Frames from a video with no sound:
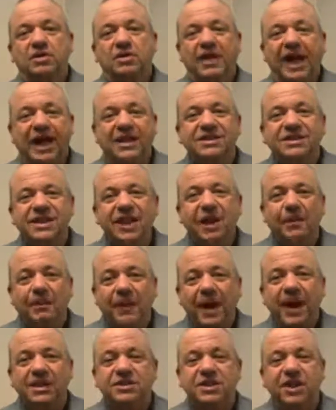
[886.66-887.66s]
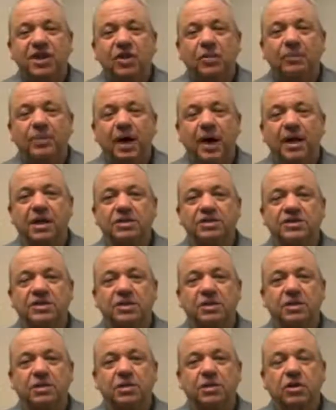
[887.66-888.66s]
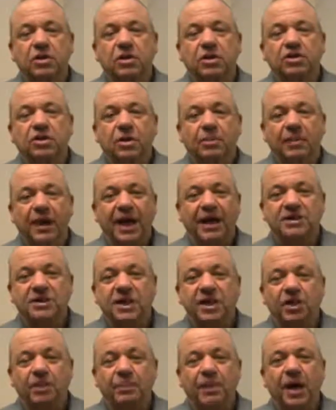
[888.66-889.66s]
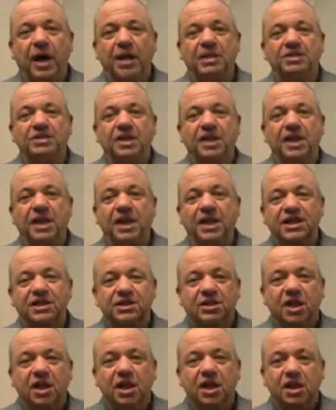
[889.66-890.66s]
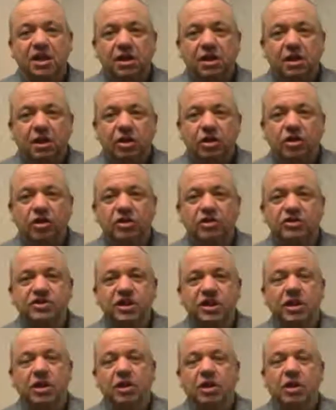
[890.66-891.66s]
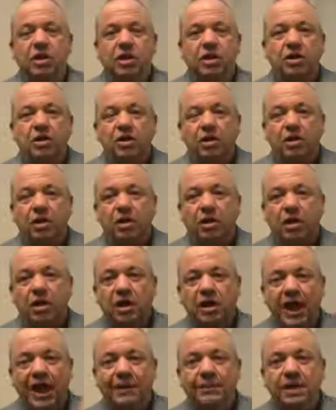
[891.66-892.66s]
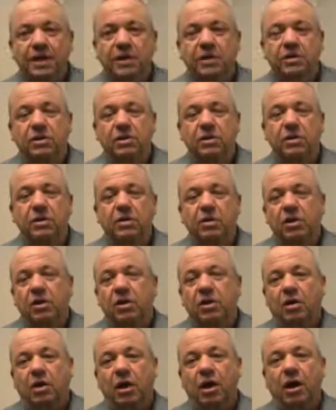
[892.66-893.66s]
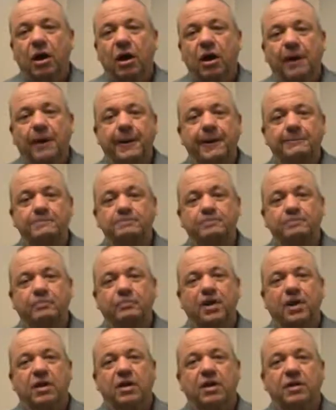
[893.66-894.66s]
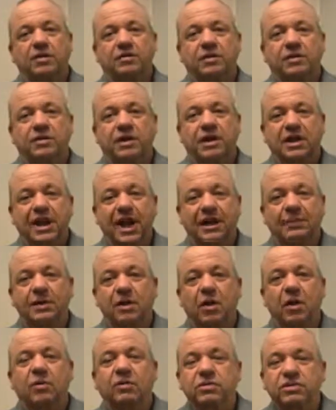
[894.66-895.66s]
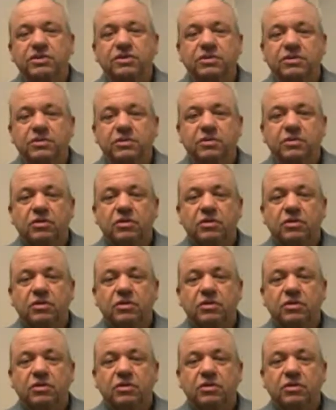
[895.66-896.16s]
That's their mass kill policy. Their mass kill policy is using climate, the climate hoax,